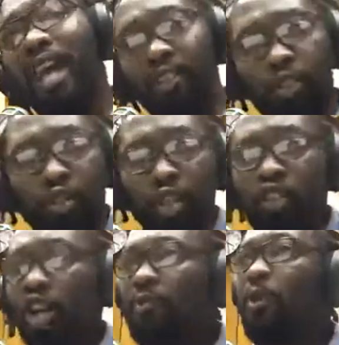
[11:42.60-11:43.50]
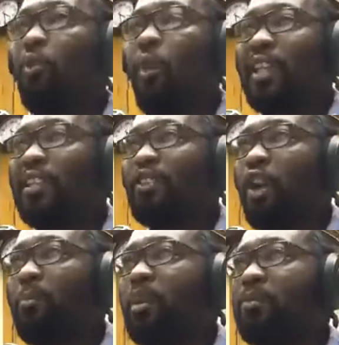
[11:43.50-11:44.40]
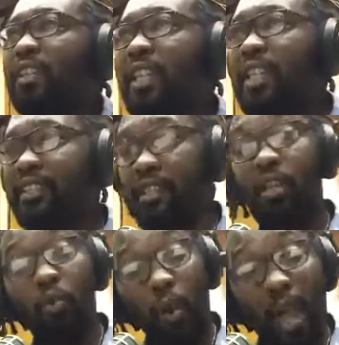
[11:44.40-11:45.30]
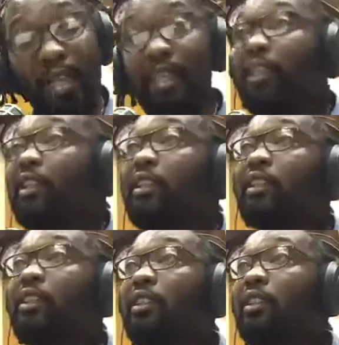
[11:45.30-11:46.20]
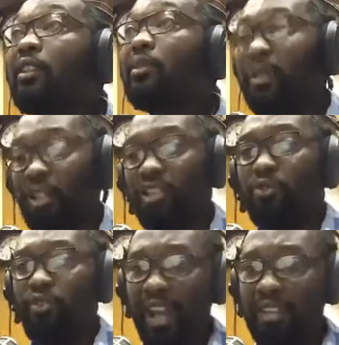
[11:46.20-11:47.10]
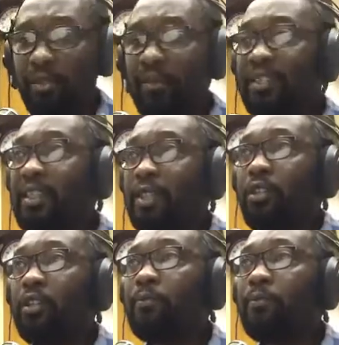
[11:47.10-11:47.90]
to shut down for quite a number of days. Why? Because of rat infestation.